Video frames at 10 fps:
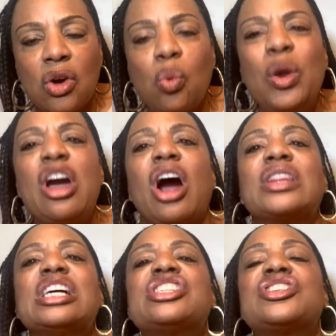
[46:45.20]
We are
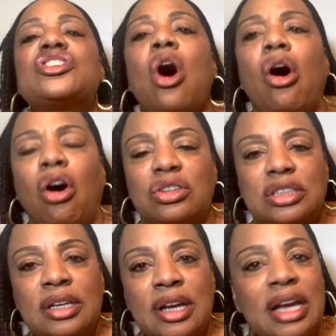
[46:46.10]
the salt.
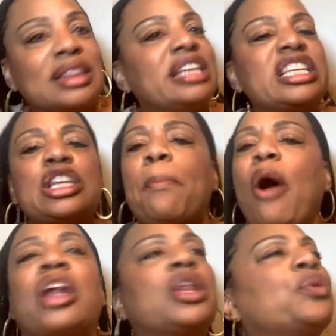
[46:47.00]
This is a
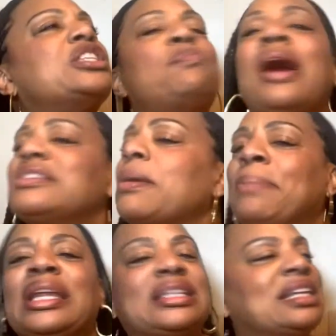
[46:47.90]
part of the
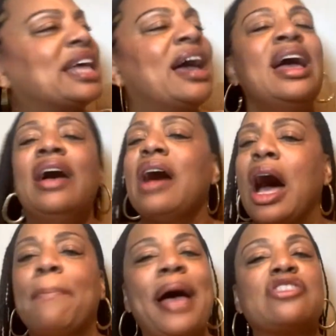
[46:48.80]
responsibility that
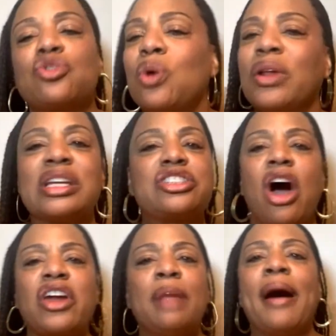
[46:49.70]
Pastor Rolla is
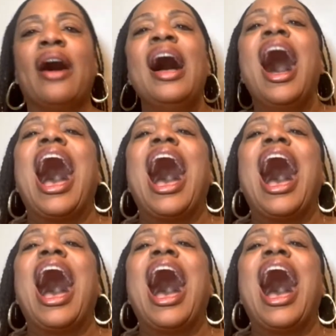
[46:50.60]
talking about.